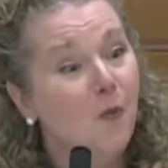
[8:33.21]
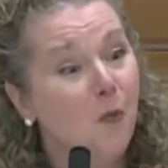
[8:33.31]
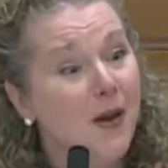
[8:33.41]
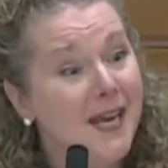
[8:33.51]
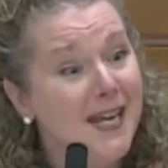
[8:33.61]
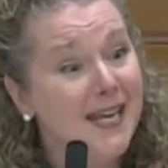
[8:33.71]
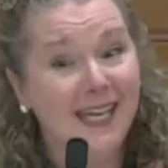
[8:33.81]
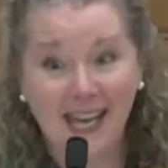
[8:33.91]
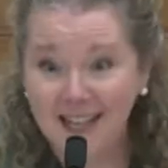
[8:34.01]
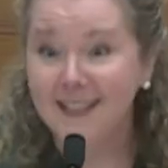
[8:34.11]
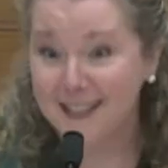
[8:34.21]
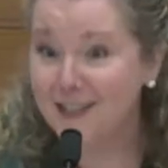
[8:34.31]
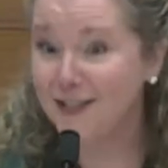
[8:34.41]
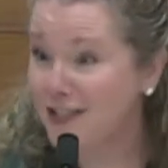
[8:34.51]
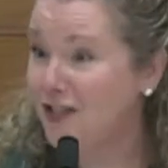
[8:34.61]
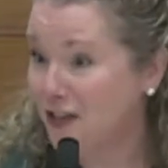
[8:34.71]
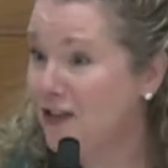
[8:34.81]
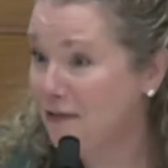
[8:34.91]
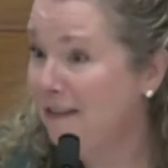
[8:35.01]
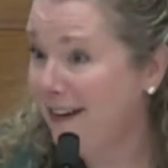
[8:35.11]
We get to turn
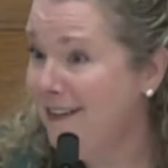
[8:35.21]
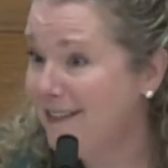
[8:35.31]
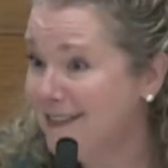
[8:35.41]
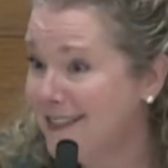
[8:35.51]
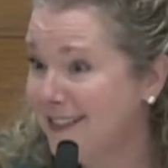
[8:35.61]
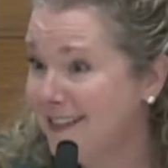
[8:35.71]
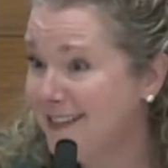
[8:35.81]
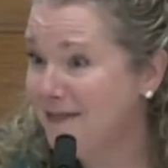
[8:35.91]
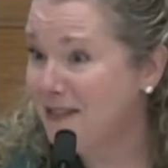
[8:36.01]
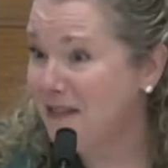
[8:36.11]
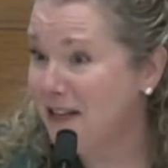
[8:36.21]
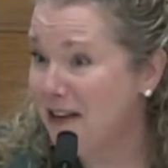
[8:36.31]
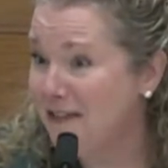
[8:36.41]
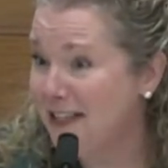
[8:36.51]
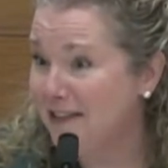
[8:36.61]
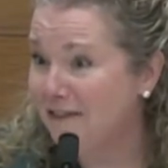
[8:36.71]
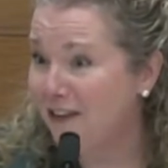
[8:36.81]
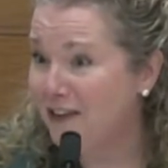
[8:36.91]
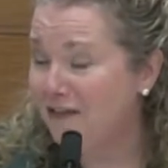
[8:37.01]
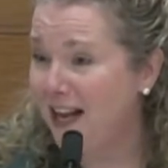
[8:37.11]
around when we're going the
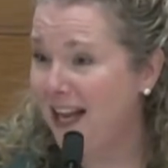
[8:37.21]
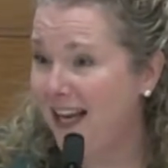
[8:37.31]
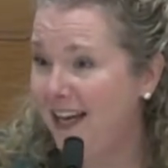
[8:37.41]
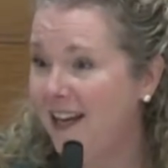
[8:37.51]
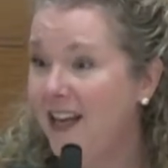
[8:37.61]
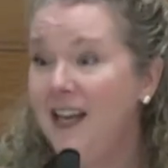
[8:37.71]
wrong way,